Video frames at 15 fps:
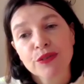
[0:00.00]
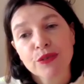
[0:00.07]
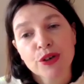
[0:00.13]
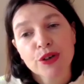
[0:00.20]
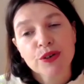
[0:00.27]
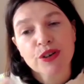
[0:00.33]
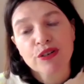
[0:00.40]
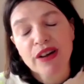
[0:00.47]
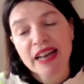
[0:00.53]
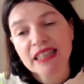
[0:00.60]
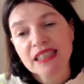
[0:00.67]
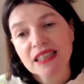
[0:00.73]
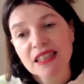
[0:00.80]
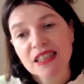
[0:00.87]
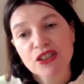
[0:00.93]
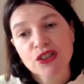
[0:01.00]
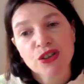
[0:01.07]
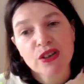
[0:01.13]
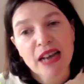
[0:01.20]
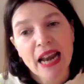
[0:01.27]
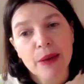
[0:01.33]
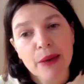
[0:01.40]
through creating this
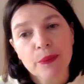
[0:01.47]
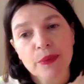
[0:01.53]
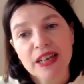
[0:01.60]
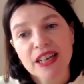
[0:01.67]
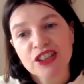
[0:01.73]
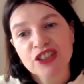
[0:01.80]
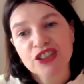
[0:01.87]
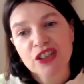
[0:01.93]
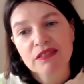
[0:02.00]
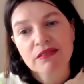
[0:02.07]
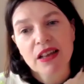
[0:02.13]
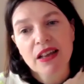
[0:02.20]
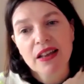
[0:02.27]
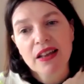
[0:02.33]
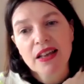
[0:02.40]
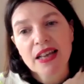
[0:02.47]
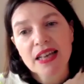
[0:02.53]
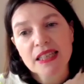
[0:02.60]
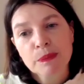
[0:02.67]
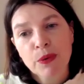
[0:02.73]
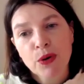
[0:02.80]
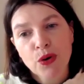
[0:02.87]
new language and
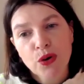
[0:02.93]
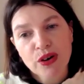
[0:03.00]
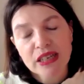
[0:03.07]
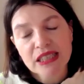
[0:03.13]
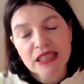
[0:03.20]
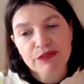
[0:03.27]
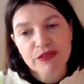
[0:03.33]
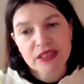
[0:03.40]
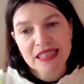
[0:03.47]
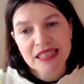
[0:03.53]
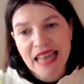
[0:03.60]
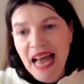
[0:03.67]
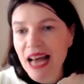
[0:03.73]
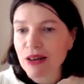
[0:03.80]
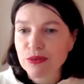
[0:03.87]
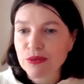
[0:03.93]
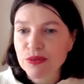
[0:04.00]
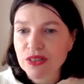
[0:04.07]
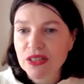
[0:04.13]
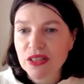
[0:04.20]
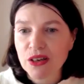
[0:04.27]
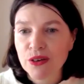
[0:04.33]
exploring different
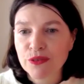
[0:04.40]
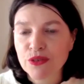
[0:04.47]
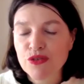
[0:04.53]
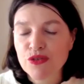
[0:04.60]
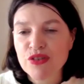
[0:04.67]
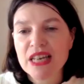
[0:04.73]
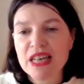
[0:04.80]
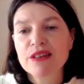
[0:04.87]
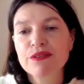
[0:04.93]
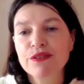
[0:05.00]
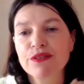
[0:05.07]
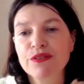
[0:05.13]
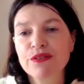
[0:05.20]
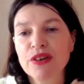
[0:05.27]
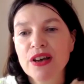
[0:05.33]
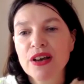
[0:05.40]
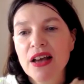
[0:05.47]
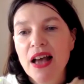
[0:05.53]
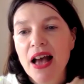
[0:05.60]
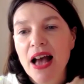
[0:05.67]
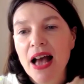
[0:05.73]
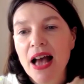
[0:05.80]
sounds of grief,
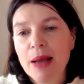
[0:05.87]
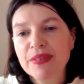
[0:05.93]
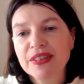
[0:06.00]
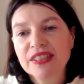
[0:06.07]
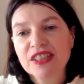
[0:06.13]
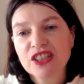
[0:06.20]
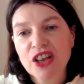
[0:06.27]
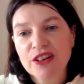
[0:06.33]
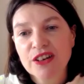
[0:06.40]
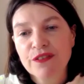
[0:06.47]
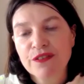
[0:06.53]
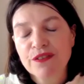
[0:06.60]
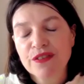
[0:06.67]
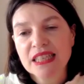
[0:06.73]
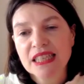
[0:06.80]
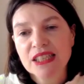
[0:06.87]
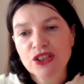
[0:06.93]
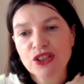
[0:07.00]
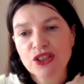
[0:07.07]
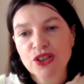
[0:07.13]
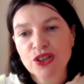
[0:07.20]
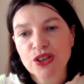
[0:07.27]
um, this is going to feed
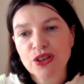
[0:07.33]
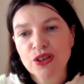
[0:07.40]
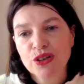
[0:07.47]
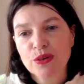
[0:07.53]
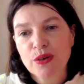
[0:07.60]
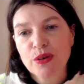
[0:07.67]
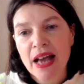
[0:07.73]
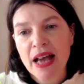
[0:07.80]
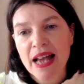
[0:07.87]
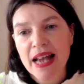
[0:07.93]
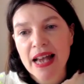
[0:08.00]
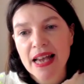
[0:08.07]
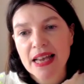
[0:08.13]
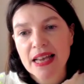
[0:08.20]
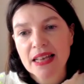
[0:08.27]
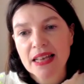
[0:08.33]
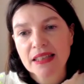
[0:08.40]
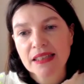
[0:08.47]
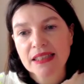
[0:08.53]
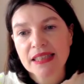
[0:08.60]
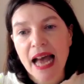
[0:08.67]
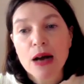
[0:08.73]
into a
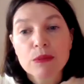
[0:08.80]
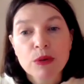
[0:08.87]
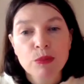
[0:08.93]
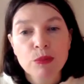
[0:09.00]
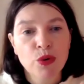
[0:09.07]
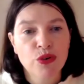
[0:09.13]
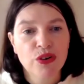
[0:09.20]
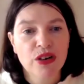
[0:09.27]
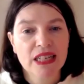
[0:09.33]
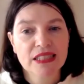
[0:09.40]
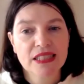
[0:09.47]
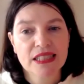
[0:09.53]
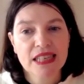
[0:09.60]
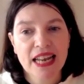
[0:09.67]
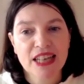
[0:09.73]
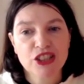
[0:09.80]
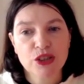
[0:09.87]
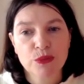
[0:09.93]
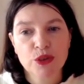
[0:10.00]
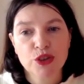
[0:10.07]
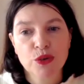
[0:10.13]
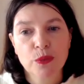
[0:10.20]
sound memorial
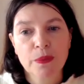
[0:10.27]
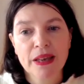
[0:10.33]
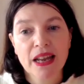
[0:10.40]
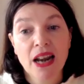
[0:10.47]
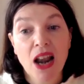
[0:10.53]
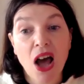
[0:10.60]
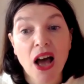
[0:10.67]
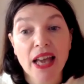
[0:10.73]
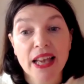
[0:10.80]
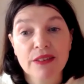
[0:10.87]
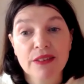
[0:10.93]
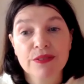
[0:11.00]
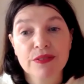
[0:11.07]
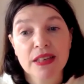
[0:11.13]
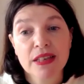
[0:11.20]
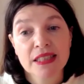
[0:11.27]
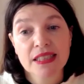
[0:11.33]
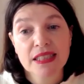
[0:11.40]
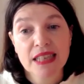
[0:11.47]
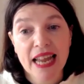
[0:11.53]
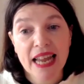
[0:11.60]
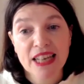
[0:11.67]
installation, which will be a live
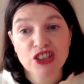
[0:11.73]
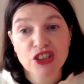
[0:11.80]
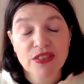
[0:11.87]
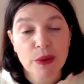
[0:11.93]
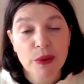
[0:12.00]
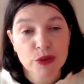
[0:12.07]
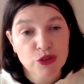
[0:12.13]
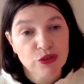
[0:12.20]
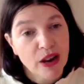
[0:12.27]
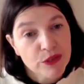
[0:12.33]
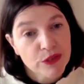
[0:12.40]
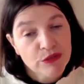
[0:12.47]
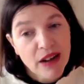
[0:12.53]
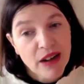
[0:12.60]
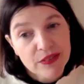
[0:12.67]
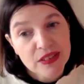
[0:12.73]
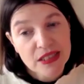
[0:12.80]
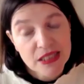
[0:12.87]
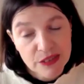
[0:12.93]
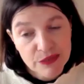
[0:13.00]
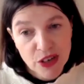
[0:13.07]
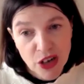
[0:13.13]
installation that will travel around
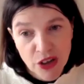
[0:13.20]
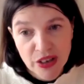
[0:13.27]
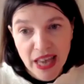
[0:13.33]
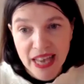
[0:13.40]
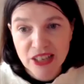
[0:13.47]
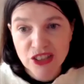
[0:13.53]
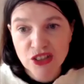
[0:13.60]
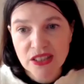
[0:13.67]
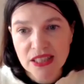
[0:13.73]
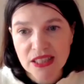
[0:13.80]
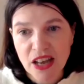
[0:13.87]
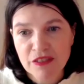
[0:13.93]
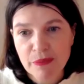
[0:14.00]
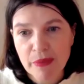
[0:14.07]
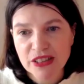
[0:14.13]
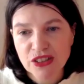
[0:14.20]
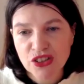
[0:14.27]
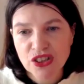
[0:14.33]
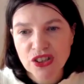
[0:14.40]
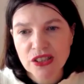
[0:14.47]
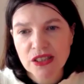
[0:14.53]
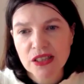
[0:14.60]
these different locations that I've
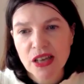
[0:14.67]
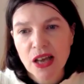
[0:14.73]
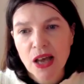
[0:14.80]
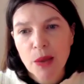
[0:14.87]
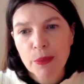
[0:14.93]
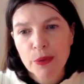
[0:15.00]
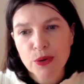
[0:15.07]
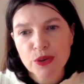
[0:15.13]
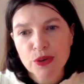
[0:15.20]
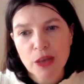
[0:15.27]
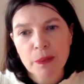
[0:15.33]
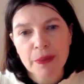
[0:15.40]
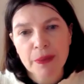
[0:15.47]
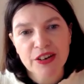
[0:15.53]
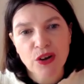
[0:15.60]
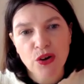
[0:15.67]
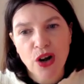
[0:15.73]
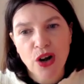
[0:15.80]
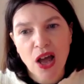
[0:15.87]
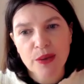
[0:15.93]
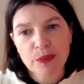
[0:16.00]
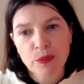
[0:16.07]
mentioned, but also be an
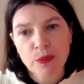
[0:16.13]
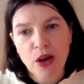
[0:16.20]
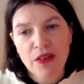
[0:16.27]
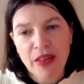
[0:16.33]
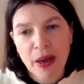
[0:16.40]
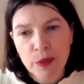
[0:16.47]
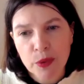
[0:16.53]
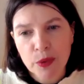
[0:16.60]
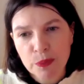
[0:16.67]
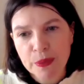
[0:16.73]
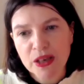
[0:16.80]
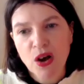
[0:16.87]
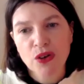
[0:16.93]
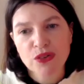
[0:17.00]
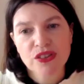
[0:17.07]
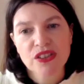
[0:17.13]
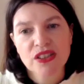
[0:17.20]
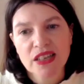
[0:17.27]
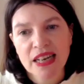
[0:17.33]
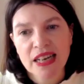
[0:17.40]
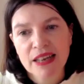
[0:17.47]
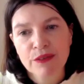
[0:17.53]
online work that will be
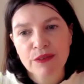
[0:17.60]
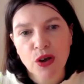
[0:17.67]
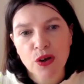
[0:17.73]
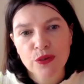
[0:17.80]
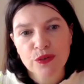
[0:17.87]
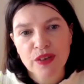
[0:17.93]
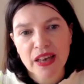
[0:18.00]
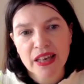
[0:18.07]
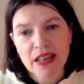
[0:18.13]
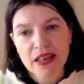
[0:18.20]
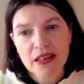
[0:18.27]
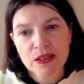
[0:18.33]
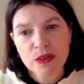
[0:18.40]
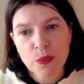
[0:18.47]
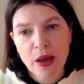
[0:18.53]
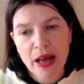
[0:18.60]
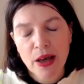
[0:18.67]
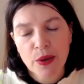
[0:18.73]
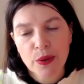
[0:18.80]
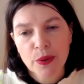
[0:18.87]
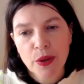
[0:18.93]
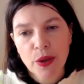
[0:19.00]
constantly evolving as
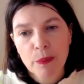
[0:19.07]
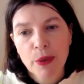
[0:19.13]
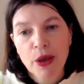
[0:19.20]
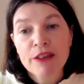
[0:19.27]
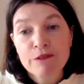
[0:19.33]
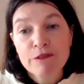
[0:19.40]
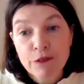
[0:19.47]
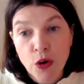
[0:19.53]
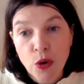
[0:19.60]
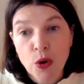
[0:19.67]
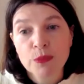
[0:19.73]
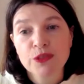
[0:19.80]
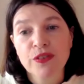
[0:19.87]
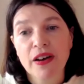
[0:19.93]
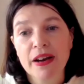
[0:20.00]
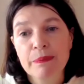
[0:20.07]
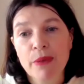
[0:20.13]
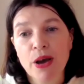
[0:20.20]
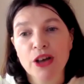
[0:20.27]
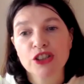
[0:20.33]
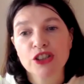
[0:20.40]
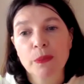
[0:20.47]
well, but informed very
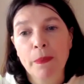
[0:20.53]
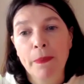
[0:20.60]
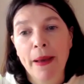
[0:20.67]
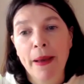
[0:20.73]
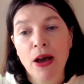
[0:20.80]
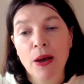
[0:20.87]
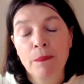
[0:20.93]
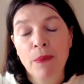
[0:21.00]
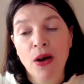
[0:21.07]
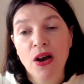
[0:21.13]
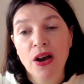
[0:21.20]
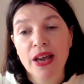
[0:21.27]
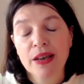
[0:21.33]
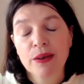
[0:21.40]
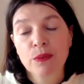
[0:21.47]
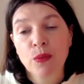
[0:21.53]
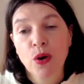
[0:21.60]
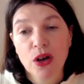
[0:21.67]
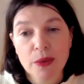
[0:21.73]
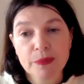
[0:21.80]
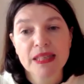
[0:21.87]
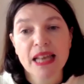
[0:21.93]
much about by
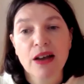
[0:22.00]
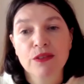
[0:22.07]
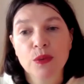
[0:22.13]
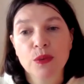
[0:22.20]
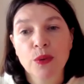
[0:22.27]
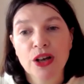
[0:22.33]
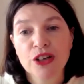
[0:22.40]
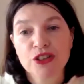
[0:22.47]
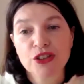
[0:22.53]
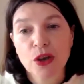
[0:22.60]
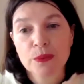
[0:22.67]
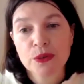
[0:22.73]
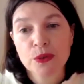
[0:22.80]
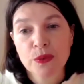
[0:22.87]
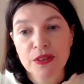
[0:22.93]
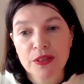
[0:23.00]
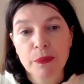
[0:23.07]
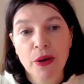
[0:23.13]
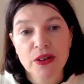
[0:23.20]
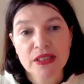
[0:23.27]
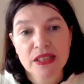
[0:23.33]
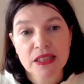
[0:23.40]
what comes out of the workshops with the
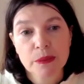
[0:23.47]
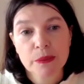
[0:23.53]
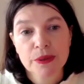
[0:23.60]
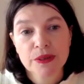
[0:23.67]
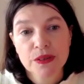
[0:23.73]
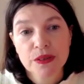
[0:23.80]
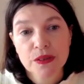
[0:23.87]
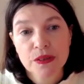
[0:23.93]
participants.